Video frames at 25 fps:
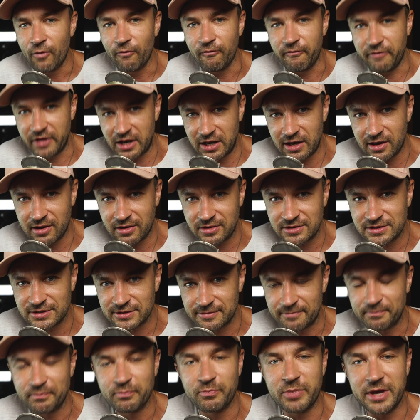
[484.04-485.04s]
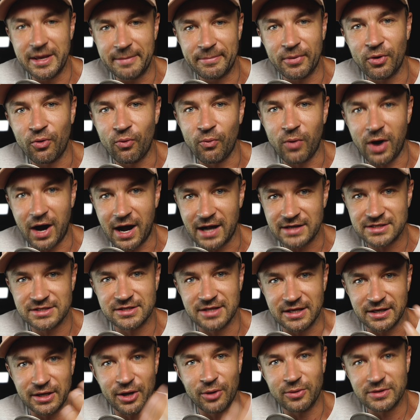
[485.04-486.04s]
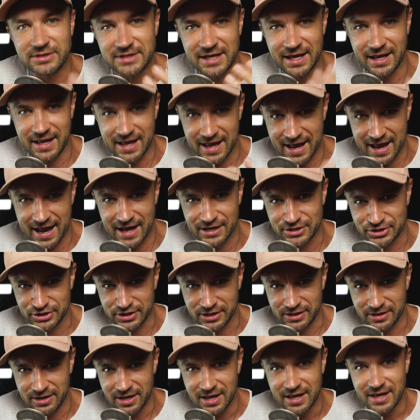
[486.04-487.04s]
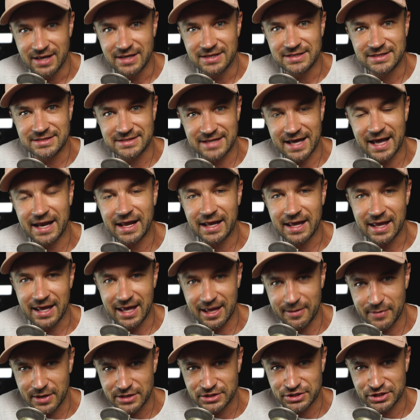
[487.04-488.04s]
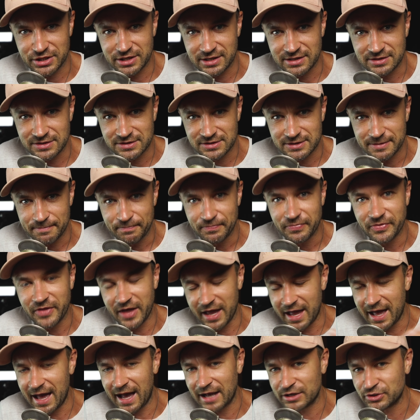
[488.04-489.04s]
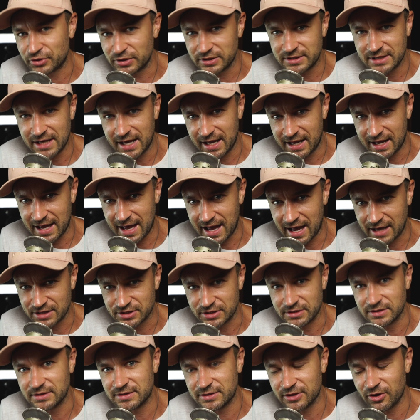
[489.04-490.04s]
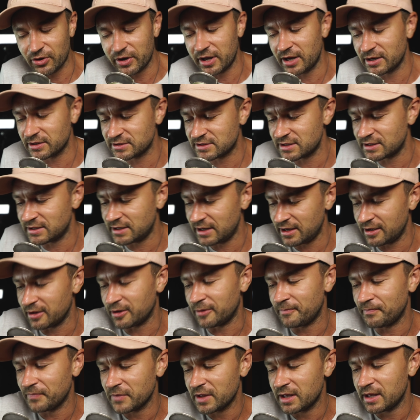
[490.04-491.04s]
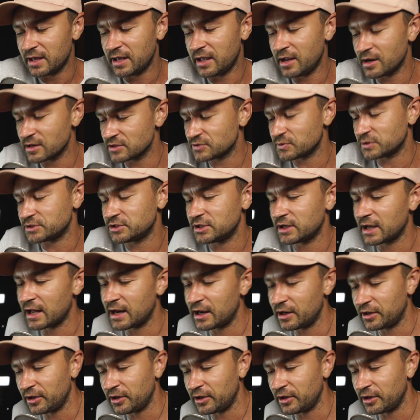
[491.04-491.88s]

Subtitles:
Videos, people watch. They don't take action. Static images, they actually take action. So here's the deal. Here's what you got to